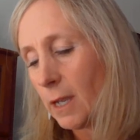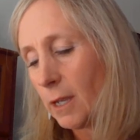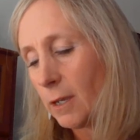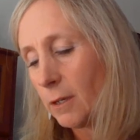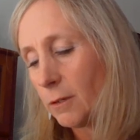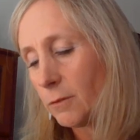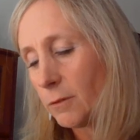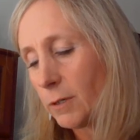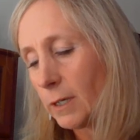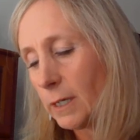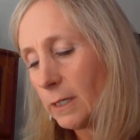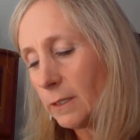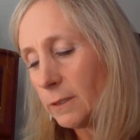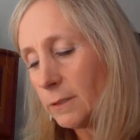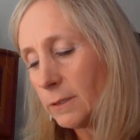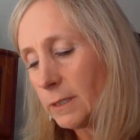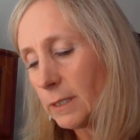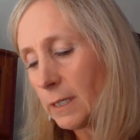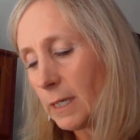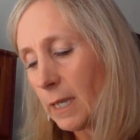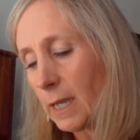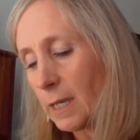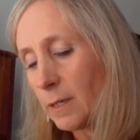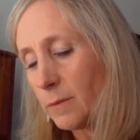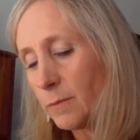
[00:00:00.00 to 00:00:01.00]
Creole's
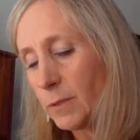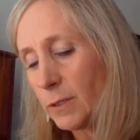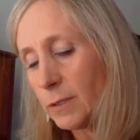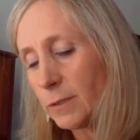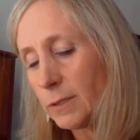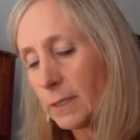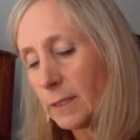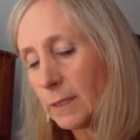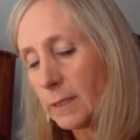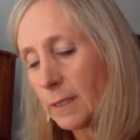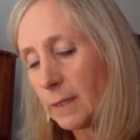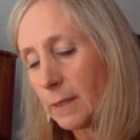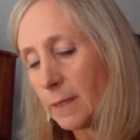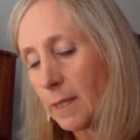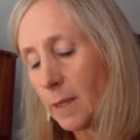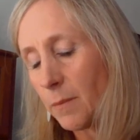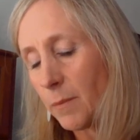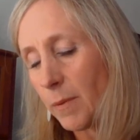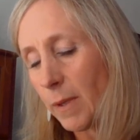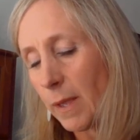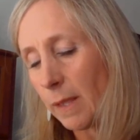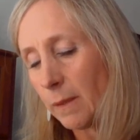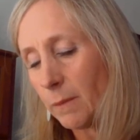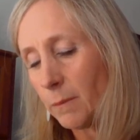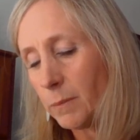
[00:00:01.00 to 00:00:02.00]
the kind of music that they
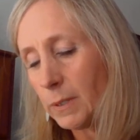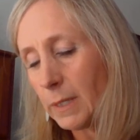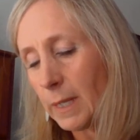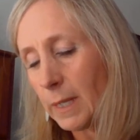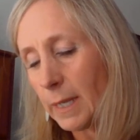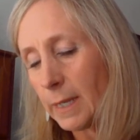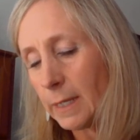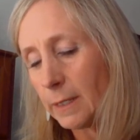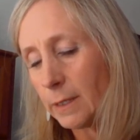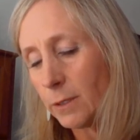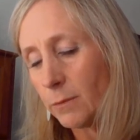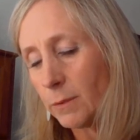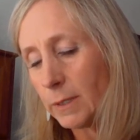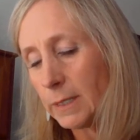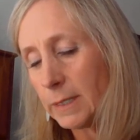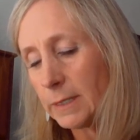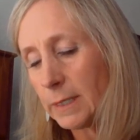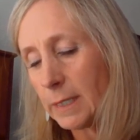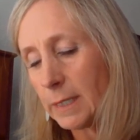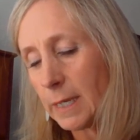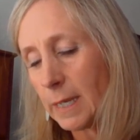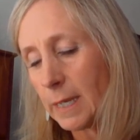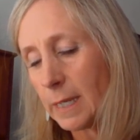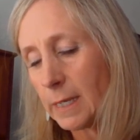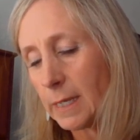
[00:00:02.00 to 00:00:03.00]
play in
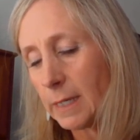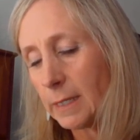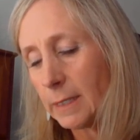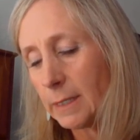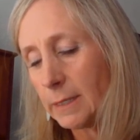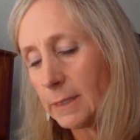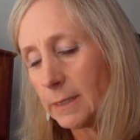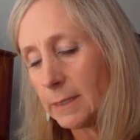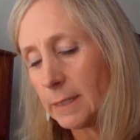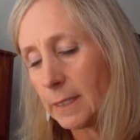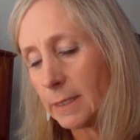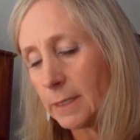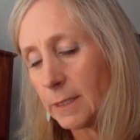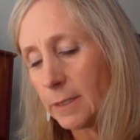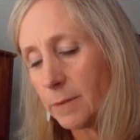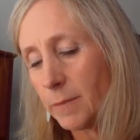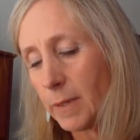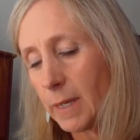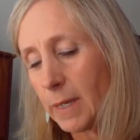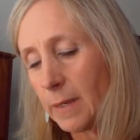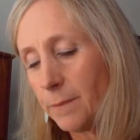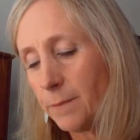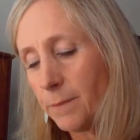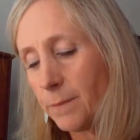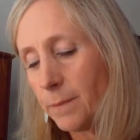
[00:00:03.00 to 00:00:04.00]
Louisiana, he said to
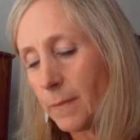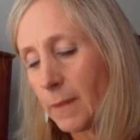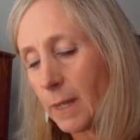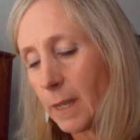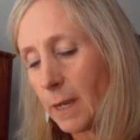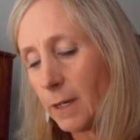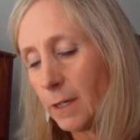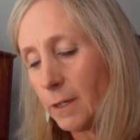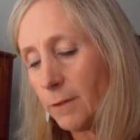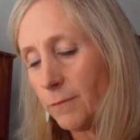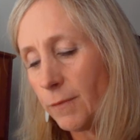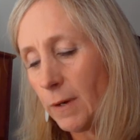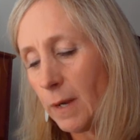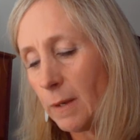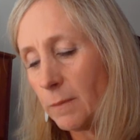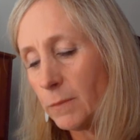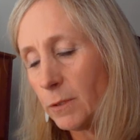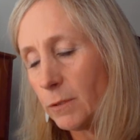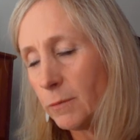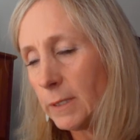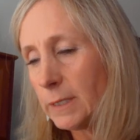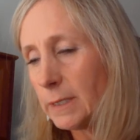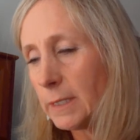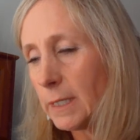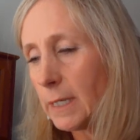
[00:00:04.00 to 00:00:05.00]
me. Are you from
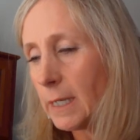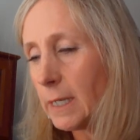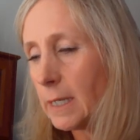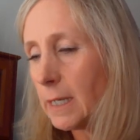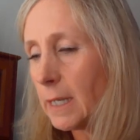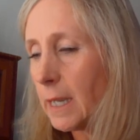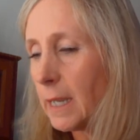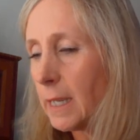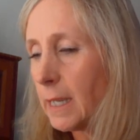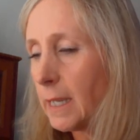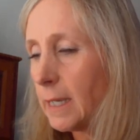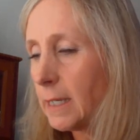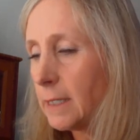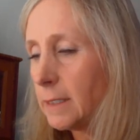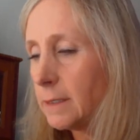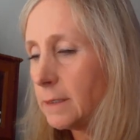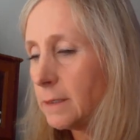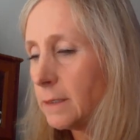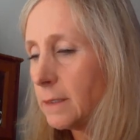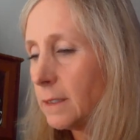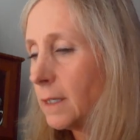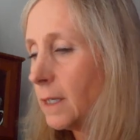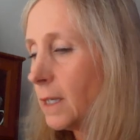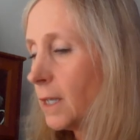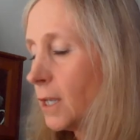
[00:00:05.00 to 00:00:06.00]
Louisiana? I
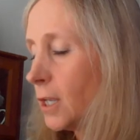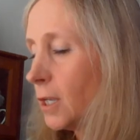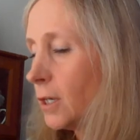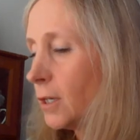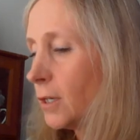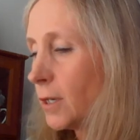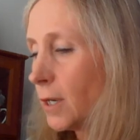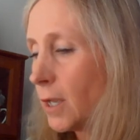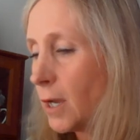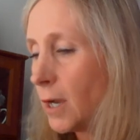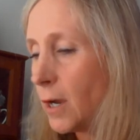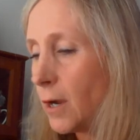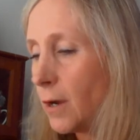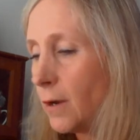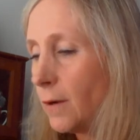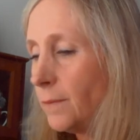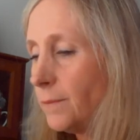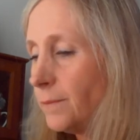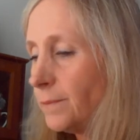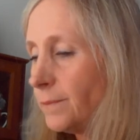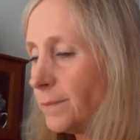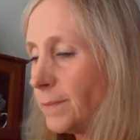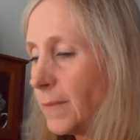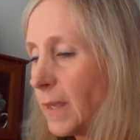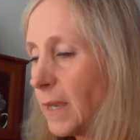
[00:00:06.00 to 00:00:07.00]
asked.
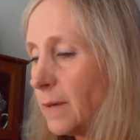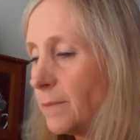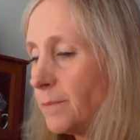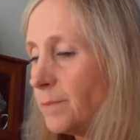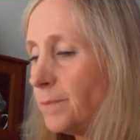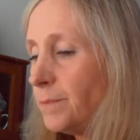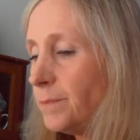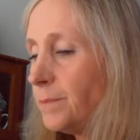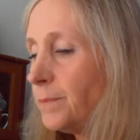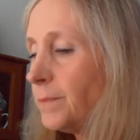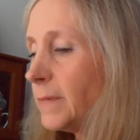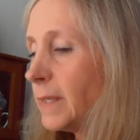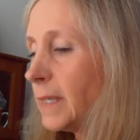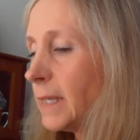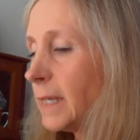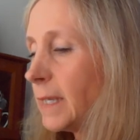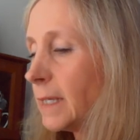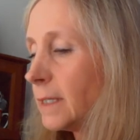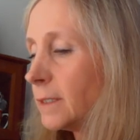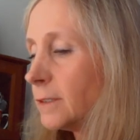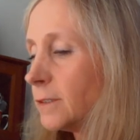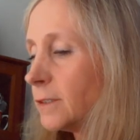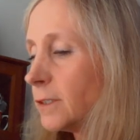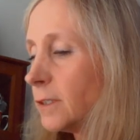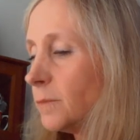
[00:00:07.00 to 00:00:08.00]
No, he
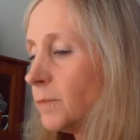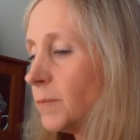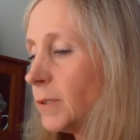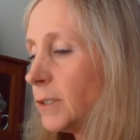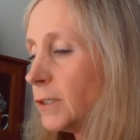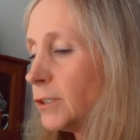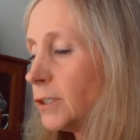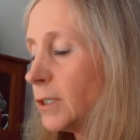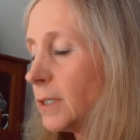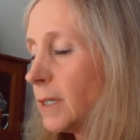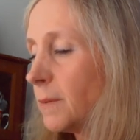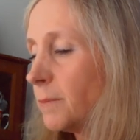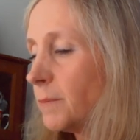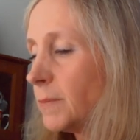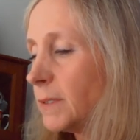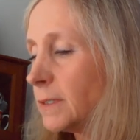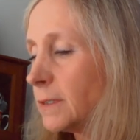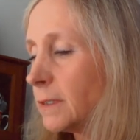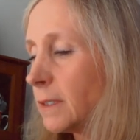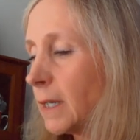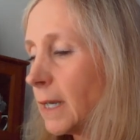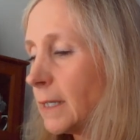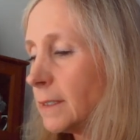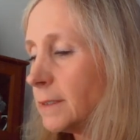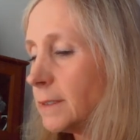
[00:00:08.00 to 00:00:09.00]
answered, pushing up
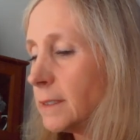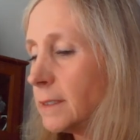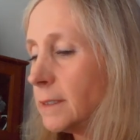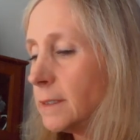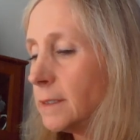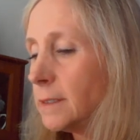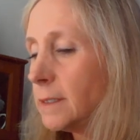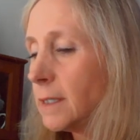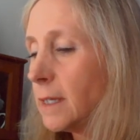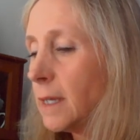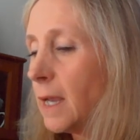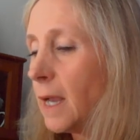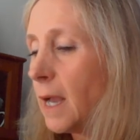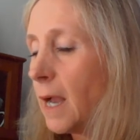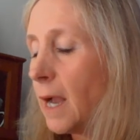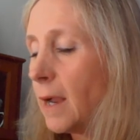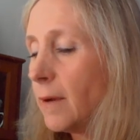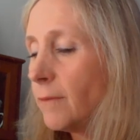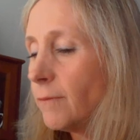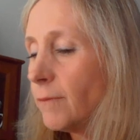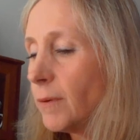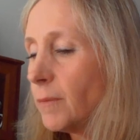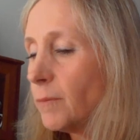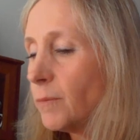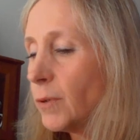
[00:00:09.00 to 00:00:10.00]
his glasses.
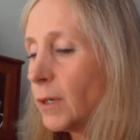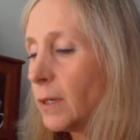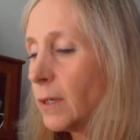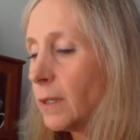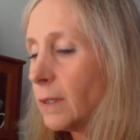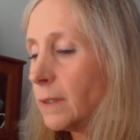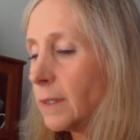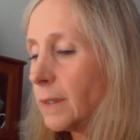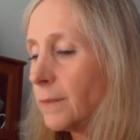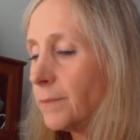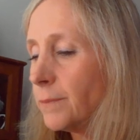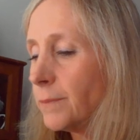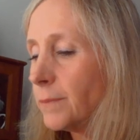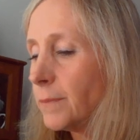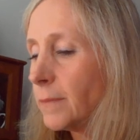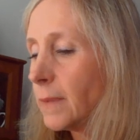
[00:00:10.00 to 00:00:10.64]
I'm from Brooklyn.